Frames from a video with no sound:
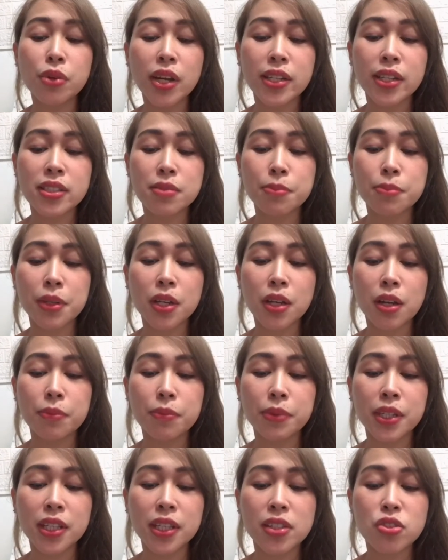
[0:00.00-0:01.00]
has
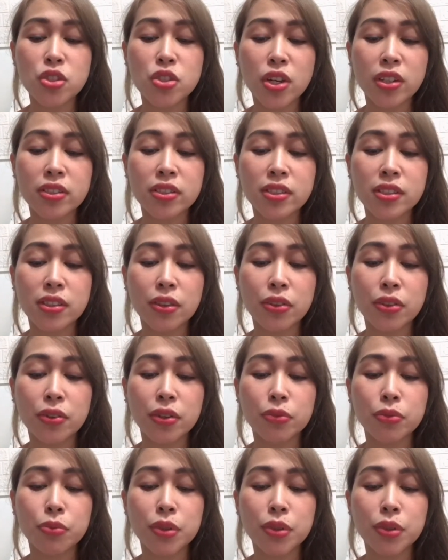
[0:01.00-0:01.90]
become King Charles III,